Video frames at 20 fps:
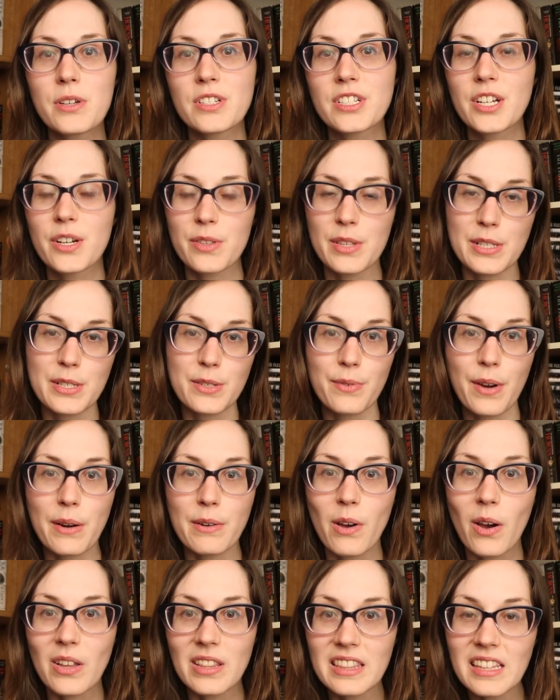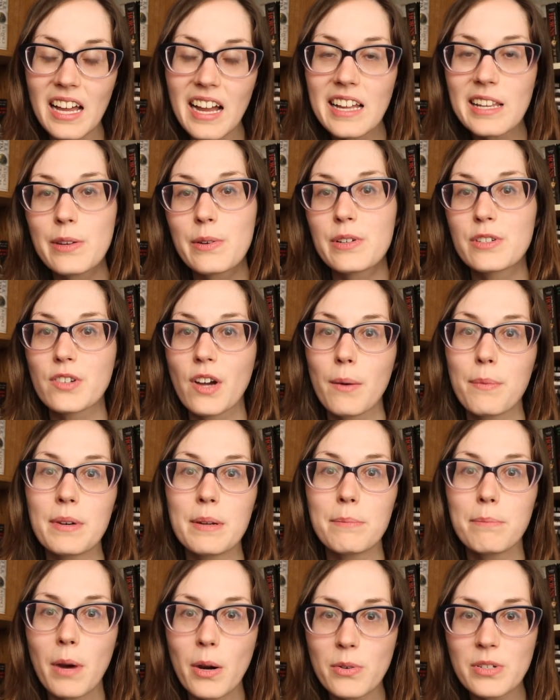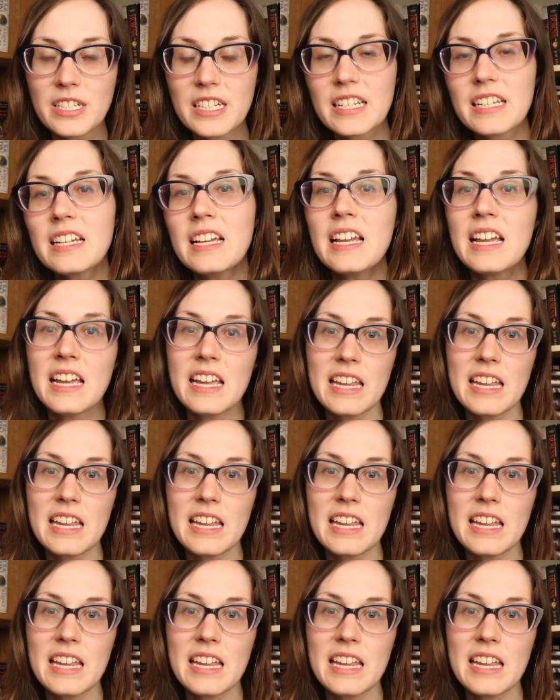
you can share this around online, you can drop an emoji,